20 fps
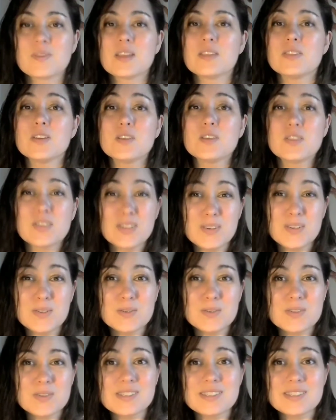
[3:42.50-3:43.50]
the
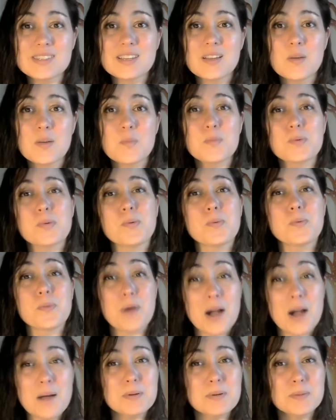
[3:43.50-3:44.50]
glutes
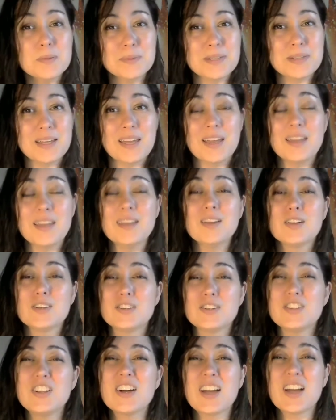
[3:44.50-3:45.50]
probably
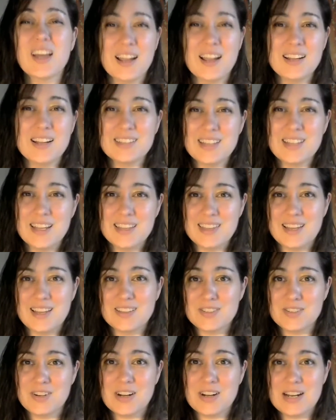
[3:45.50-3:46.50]
look kind of like
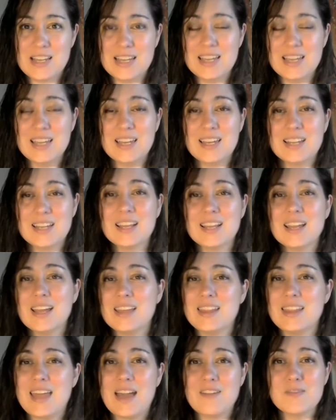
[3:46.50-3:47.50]
that scrawny kid.
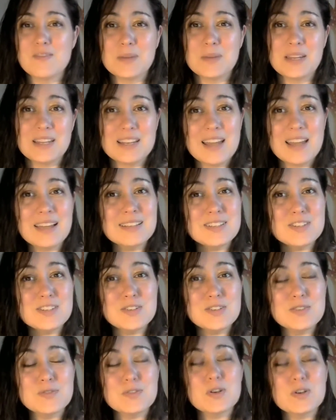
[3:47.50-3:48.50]
They haven't been connected
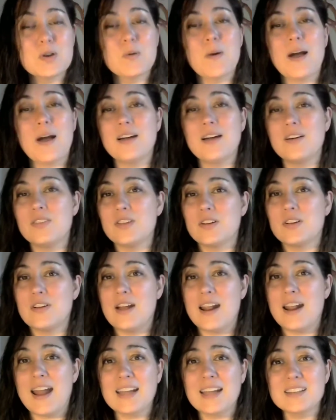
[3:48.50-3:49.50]
to for a while. They're
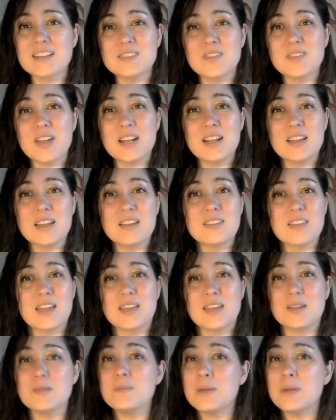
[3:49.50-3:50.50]
not activating. They
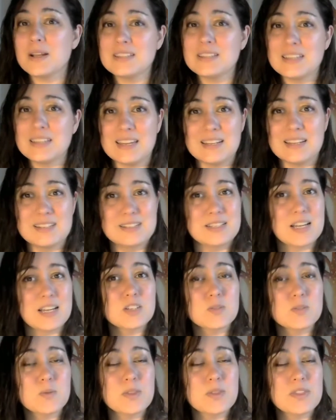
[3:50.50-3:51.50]
can barely get in
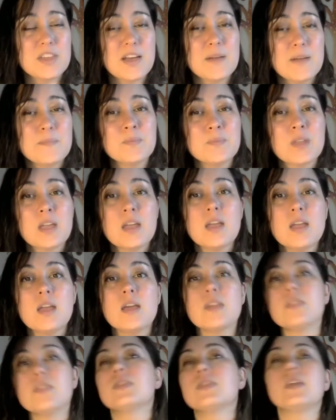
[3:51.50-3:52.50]
touch with them.
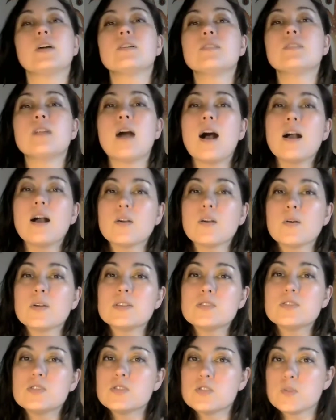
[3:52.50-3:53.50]
They're not
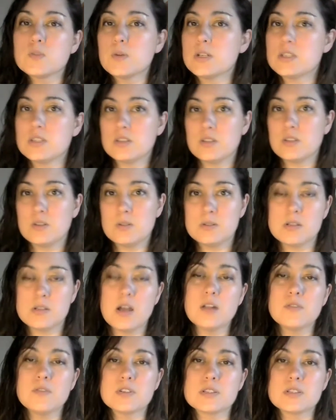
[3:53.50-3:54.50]
going to switch the glutes
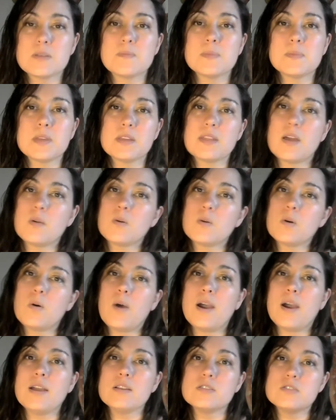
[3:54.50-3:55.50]
on for something that
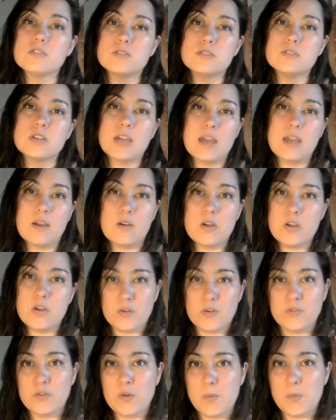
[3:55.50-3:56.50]
requires you to carry
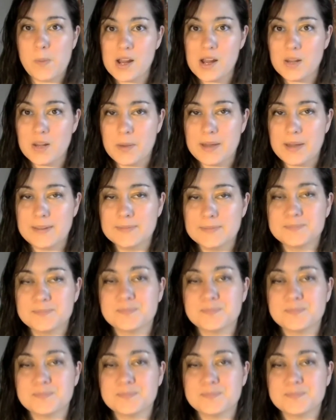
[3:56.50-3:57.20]
your full body weight.